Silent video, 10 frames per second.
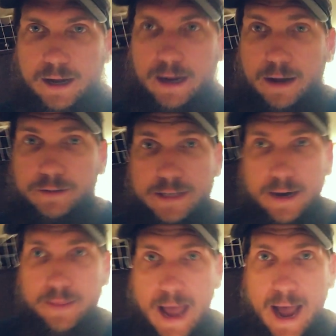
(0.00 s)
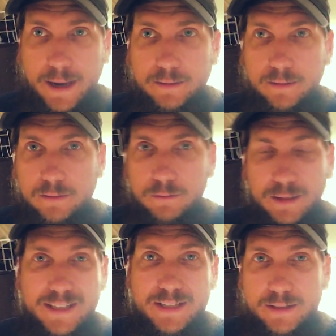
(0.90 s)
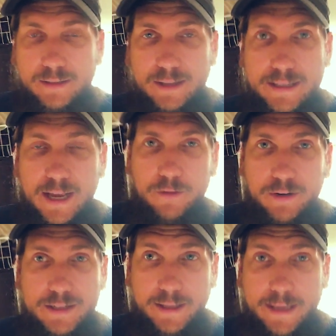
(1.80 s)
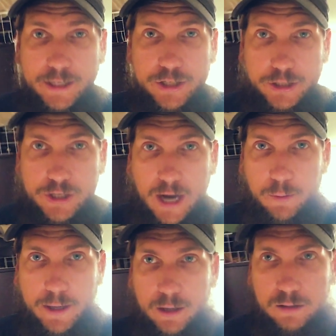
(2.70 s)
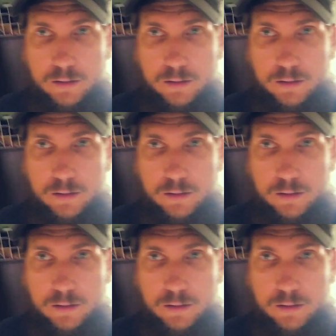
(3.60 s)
Outside of that, well, let's head over to the kitchen, shall we?